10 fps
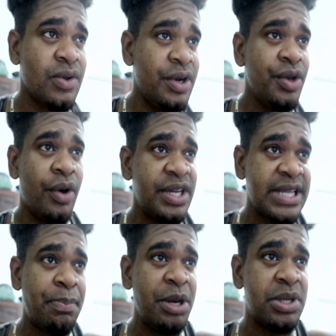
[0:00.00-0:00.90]
All the
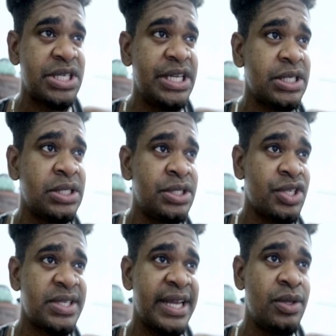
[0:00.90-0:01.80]
others are pretty much little,
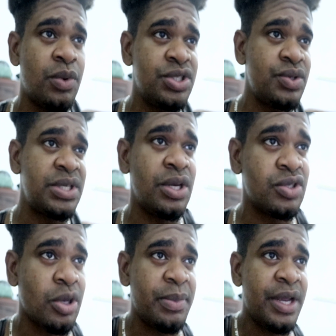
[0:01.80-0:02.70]
just like the ones you've seen
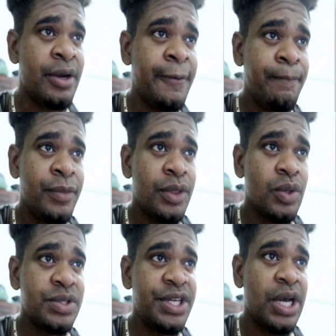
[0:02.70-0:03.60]
on top there.
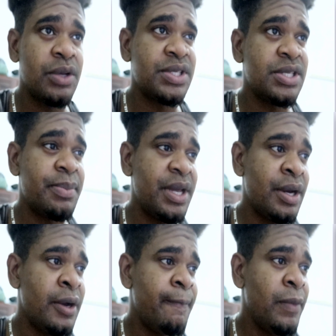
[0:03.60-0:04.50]
Those little houses up
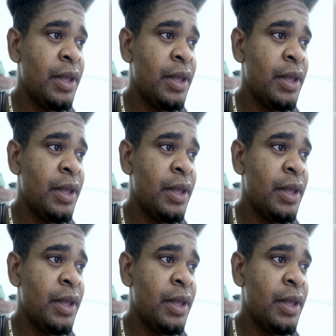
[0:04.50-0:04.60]
there.